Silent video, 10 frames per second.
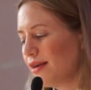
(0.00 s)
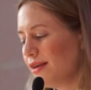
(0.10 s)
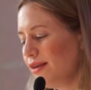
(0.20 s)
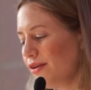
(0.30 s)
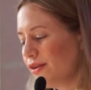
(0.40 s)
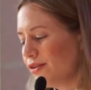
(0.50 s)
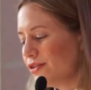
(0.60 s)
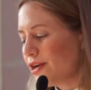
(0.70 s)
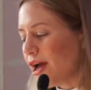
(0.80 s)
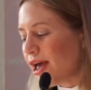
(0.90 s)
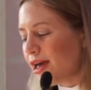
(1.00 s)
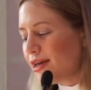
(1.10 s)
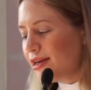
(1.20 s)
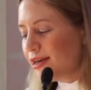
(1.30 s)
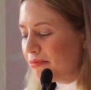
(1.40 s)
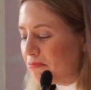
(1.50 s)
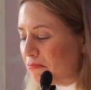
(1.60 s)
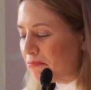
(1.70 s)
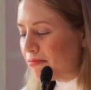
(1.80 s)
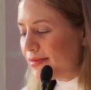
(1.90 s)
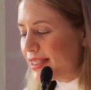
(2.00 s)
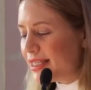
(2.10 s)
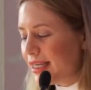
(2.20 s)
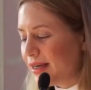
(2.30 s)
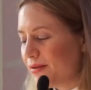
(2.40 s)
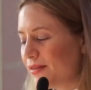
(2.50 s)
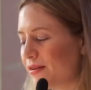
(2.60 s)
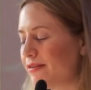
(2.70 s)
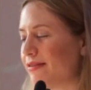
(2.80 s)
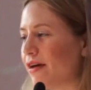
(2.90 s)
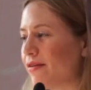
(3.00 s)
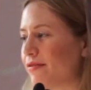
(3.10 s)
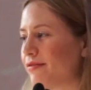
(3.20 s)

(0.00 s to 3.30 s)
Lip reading: you could try sitting with yourself